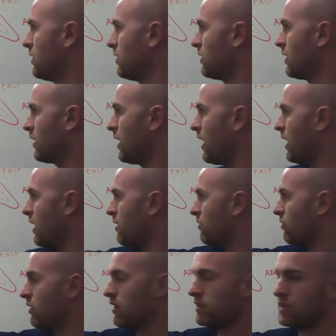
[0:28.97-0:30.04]
Think A
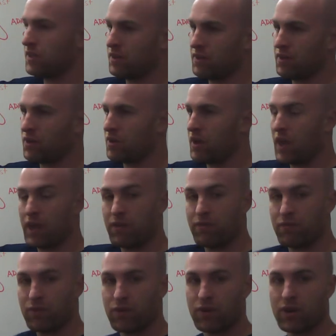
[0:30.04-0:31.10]
for anterior, A
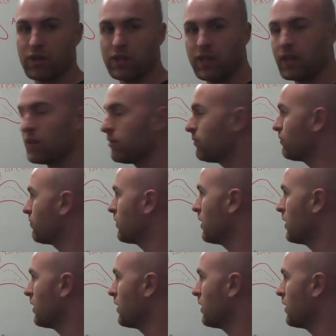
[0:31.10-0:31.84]
for adeno.